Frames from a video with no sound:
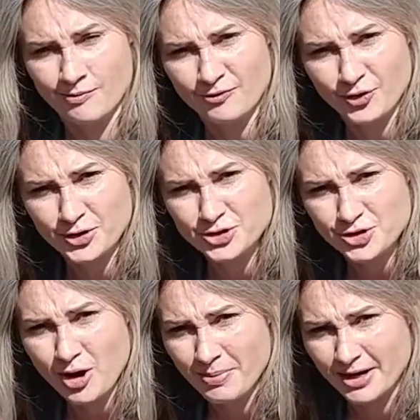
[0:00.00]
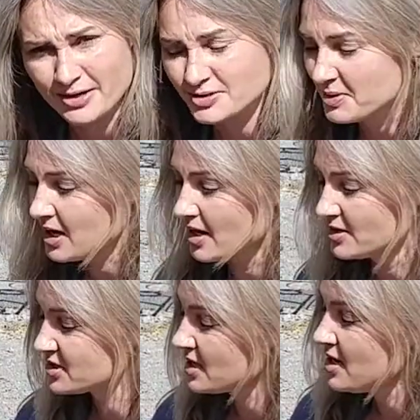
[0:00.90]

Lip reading: for your strawberries because